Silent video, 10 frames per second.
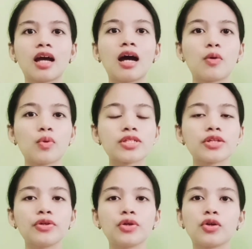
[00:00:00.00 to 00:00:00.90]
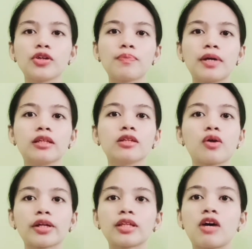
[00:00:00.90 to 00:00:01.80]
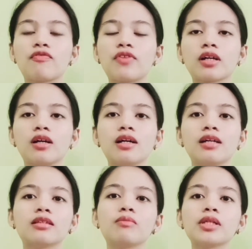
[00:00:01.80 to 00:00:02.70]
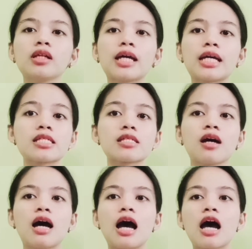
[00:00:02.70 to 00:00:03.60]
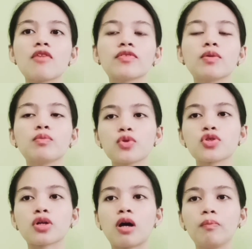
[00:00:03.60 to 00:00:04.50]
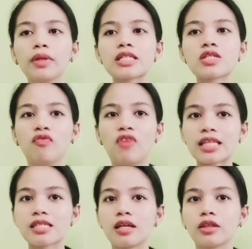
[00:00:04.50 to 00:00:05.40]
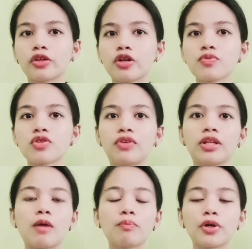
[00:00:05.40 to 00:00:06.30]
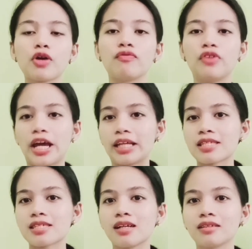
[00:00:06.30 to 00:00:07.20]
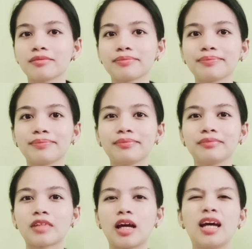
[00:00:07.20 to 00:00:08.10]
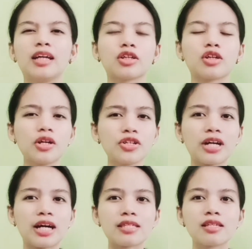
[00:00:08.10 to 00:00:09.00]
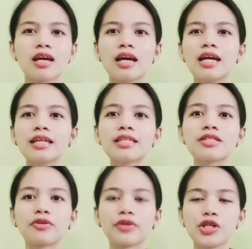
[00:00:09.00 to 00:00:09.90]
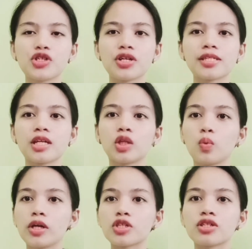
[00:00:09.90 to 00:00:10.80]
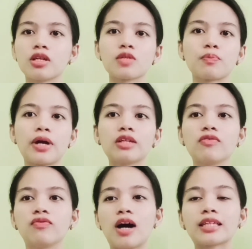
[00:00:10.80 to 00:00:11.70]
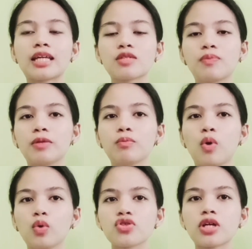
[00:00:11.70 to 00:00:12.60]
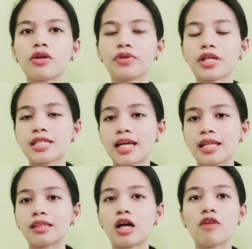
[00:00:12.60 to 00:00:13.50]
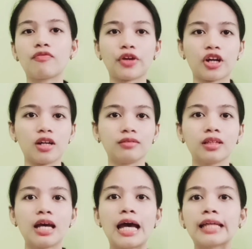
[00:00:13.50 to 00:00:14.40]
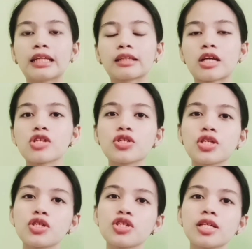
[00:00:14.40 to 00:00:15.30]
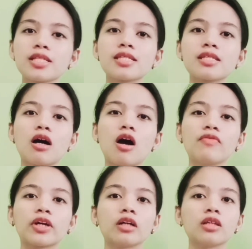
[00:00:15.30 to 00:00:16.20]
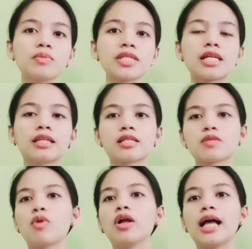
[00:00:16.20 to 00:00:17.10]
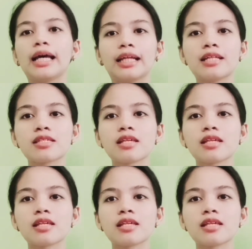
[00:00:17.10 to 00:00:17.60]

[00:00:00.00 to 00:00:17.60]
Western Europe and the North Africa and the Middle East have the most complex VATs in terms of the number of rates. In contrast, it is the regions in which the spread of VAT has been most recent, Africa, the transitions of economies, and the small islands